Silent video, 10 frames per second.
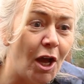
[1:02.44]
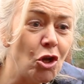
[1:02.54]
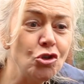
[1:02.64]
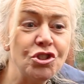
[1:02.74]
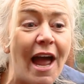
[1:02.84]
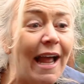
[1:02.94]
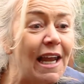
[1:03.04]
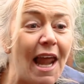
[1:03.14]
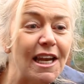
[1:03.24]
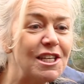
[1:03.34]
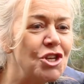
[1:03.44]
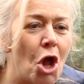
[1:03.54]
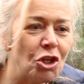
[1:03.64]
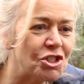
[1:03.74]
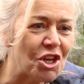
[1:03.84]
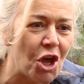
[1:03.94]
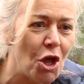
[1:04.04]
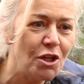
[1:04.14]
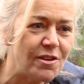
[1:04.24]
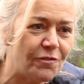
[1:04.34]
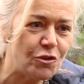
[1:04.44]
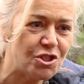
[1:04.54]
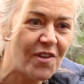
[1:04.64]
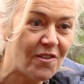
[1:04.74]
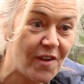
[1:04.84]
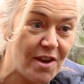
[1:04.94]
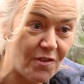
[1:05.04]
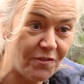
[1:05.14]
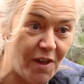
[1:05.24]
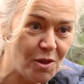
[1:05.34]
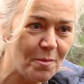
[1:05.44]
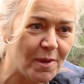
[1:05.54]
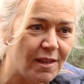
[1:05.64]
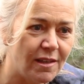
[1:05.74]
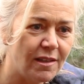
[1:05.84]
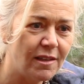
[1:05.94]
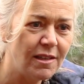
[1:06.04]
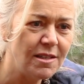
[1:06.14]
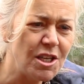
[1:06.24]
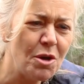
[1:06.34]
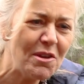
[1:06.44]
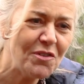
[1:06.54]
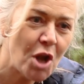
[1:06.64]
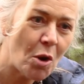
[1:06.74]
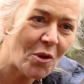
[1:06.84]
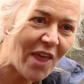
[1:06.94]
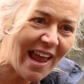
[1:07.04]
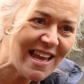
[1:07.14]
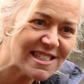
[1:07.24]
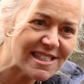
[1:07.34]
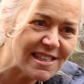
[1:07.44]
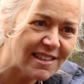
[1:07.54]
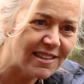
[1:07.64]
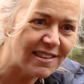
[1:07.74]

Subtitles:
I untangle Ellie's knots and curls in front of her favourite film. Do you even know what that is?